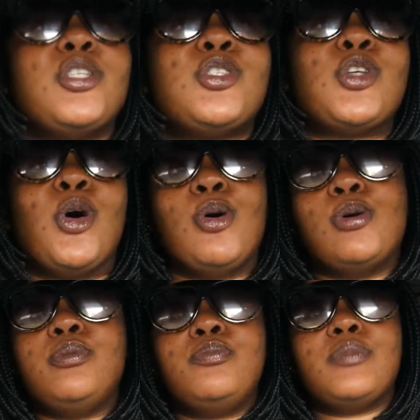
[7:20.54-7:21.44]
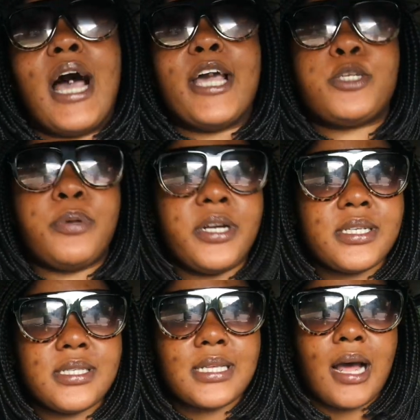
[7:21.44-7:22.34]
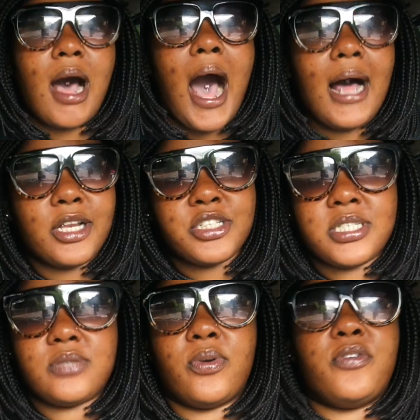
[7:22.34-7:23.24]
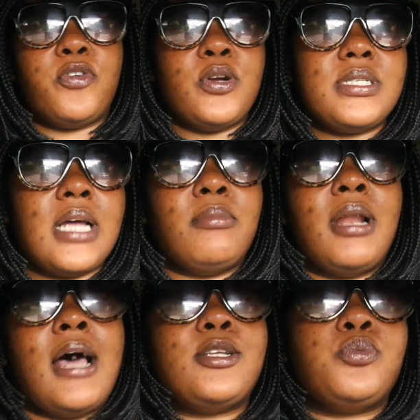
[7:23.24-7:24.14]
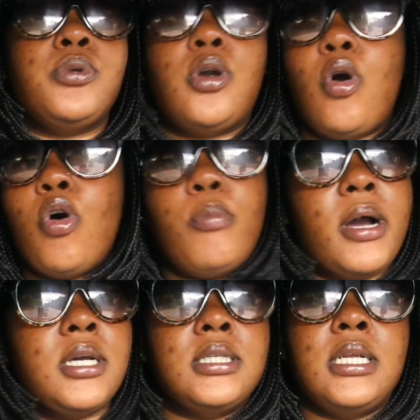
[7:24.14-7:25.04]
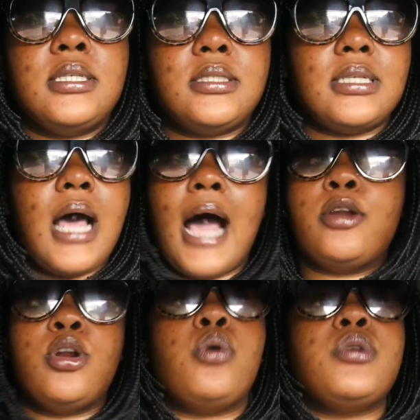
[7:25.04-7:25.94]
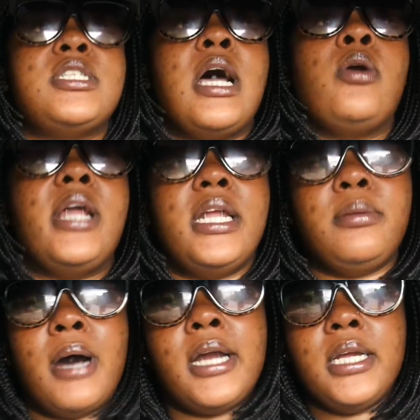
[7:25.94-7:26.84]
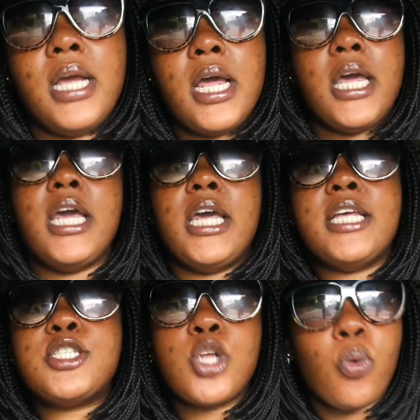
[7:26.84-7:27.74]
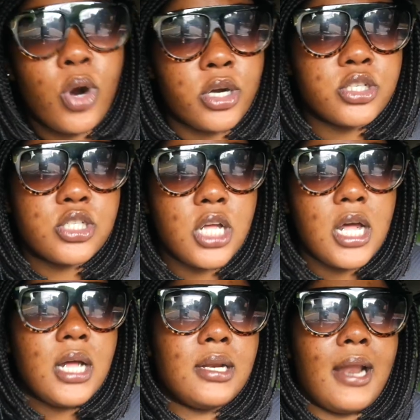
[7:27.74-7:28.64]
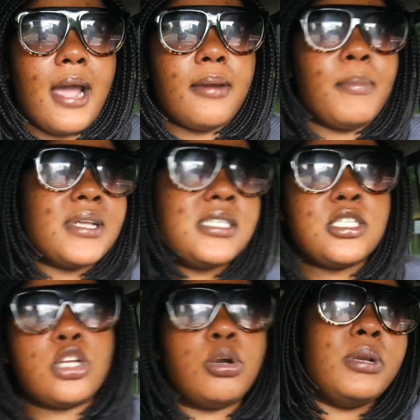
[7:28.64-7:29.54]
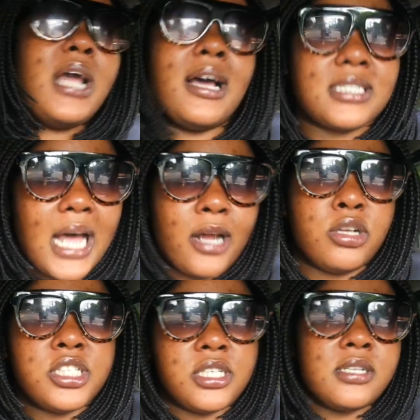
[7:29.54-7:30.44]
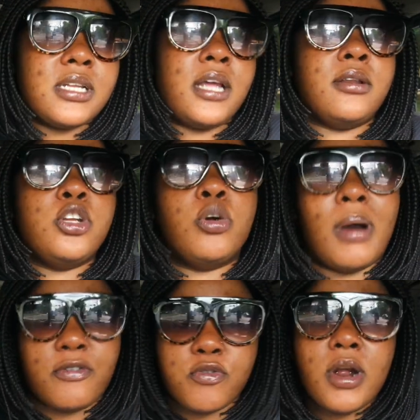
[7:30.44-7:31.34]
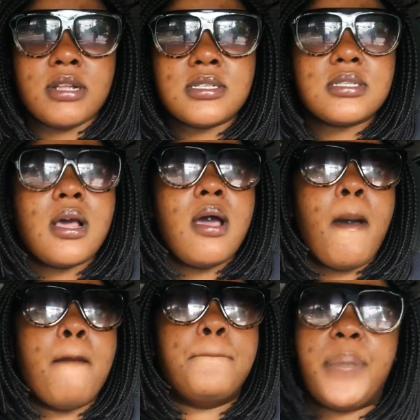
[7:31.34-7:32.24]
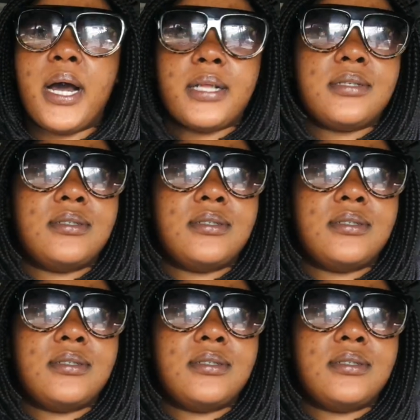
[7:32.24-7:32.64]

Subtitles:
So I experienced allergies for the first time last week. Oh my goodness, I do not wish down anybody. It is the worst. Like, my sister normally has allergies, and you know, my friends, but